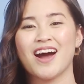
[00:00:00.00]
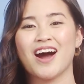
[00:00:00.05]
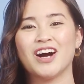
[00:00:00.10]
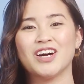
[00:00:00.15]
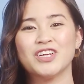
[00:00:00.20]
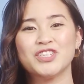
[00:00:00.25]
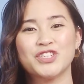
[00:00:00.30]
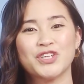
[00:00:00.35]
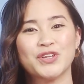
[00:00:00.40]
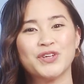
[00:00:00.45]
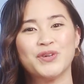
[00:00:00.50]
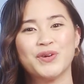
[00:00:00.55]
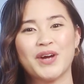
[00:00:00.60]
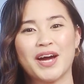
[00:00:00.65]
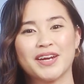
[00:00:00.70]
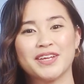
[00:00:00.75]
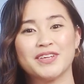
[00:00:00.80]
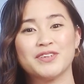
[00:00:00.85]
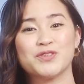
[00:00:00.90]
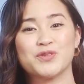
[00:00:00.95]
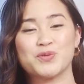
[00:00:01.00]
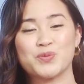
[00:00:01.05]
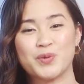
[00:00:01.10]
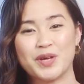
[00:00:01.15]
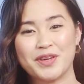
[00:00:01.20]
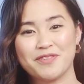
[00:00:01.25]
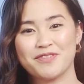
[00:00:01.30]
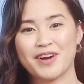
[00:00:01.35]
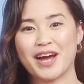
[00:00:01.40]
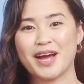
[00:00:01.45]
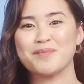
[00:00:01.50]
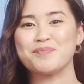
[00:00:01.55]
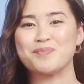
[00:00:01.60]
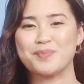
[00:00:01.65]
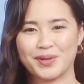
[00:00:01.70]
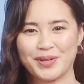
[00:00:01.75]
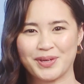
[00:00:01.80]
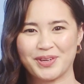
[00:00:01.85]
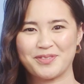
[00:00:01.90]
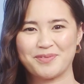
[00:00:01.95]
I'll show you how to use WeVibe
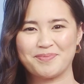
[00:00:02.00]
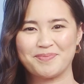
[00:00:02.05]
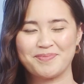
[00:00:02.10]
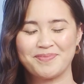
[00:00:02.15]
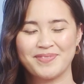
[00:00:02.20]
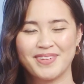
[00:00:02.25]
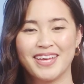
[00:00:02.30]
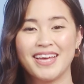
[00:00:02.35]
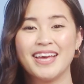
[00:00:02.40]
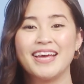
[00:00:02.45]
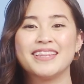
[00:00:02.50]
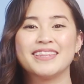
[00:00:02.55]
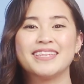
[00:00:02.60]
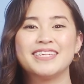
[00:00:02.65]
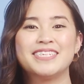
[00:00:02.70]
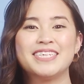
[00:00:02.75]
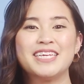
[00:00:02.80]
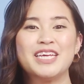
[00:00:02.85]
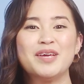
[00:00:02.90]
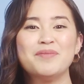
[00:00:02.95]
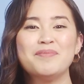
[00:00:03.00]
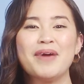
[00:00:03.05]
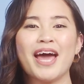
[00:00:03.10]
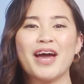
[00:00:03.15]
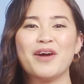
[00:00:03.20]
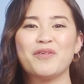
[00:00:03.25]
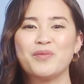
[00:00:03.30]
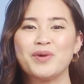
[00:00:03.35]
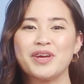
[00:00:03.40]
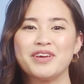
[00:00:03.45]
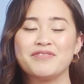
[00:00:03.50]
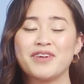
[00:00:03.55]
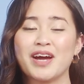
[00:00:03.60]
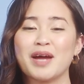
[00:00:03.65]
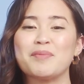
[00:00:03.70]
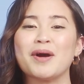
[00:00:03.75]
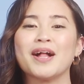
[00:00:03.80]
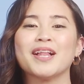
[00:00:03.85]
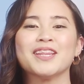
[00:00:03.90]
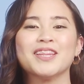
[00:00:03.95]
Bloom. The team at
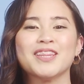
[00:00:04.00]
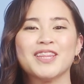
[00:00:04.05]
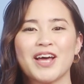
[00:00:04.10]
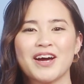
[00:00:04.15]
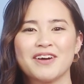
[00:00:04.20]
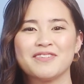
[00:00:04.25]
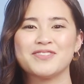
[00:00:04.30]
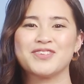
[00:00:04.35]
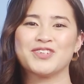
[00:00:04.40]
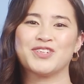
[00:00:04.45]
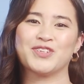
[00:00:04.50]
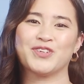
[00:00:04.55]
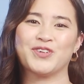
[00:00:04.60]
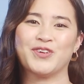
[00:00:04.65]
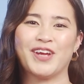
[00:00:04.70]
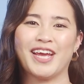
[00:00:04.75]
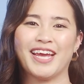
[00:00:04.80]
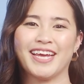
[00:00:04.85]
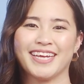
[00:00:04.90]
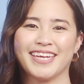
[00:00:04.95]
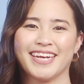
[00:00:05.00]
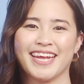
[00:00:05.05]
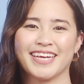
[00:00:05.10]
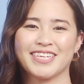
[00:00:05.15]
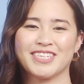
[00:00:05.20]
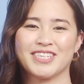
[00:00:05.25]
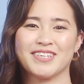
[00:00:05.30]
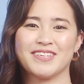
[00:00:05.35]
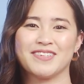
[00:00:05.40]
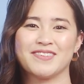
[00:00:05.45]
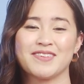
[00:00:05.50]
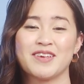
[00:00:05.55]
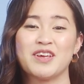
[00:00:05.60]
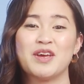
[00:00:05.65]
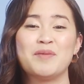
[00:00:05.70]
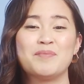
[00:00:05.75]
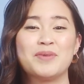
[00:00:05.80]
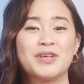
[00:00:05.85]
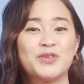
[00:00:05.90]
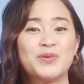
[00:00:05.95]
WeVibe loves to create connections
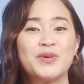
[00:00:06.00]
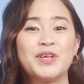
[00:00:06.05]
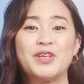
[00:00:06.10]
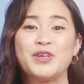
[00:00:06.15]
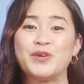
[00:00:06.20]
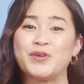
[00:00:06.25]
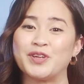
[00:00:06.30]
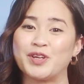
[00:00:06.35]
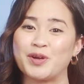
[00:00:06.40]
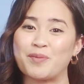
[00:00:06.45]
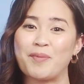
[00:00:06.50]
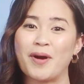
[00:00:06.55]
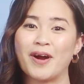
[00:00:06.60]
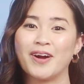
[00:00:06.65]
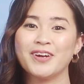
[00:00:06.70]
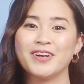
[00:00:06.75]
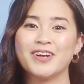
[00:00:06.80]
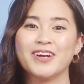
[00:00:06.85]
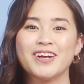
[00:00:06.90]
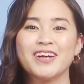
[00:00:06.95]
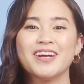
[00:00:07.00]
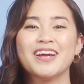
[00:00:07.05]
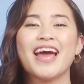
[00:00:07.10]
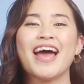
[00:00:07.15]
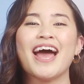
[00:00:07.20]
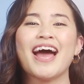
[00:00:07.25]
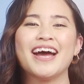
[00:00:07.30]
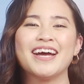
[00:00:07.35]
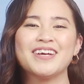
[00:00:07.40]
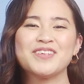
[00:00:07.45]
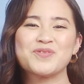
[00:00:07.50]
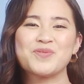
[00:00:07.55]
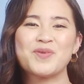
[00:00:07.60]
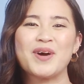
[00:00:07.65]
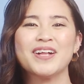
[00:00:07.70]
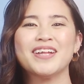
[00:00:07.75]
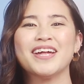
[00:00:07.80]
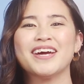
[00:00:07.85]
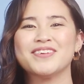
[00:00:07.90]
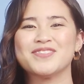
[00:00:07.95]
between you and your partner, as
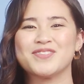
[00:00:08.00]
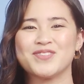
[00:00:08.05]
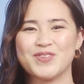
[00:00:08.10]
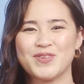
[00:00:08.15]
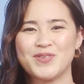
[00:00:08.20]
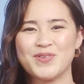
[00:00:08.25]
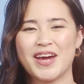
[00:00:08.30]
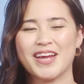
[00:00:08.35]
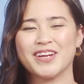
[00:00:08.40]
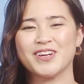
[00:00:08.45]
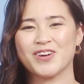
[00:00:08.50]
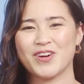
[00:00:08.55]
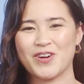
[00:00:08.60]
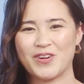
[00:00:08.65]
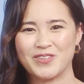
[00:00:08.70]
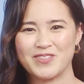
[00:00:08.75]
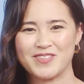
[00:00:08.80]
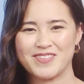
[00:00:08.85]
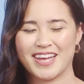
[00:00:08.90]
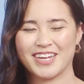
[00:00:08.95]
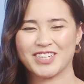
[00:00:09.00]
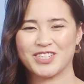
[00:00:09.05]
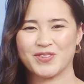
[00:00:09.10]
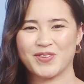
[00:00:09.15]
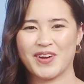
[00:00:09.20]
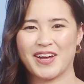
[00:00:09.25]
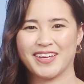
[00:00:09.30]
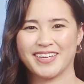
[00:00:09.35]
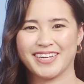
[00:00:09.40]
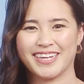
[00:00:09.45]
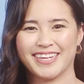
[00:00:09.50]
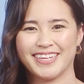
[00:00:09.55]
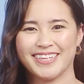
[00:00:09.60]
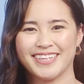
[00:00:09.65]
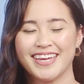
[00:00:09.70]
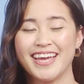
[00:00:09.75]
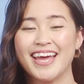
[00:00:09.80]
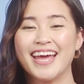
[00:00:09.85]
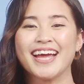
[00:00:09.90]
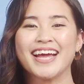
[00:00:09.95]
well as you and your own sexuality.
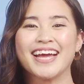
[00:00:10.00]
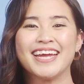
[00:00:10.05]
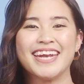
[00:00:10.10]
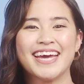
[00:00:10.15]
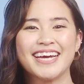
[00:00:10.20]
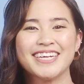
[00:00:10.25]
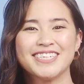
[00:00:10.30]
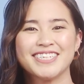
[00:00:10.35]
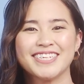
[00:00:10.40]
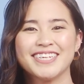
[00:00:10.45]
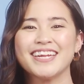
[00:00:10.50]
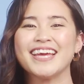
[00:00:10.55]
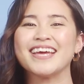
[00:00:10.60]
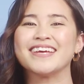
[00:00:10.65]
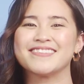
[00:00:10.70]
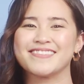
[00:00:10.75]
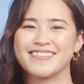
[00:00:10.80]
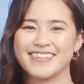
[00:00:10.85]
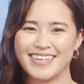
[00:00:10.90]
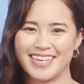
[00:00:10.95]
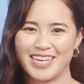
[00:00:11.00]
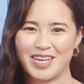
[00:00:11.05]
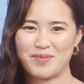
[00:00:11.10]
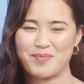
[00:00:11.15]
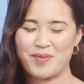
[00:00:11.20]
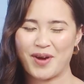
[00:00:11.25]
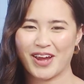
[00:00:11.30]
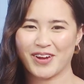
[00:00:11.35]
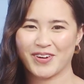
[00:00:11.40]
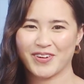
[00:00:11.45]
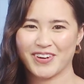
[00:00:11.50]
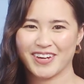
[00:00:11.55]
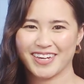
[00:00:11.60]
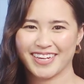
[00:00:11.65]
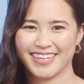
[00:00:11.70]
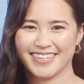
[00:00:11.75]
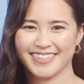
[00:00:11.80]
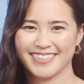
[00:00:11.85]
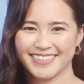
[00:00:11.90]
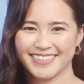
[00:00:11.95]
Connection is the key priority.